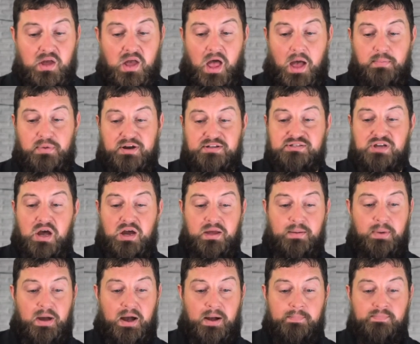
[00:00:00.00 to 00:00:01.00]
I'm going to talk
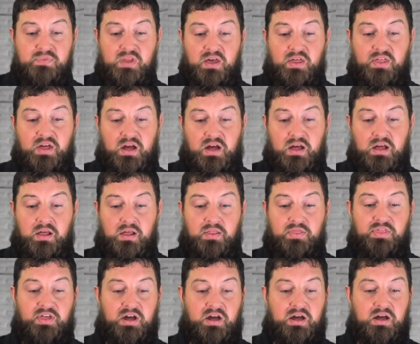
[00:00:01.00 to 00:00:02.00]
about the,
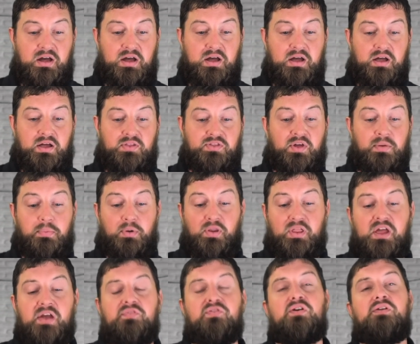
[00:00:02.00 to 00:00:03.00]
the, the
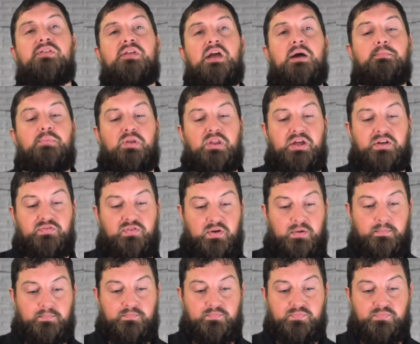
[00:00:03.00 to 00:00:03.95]
believer and the unbeliever.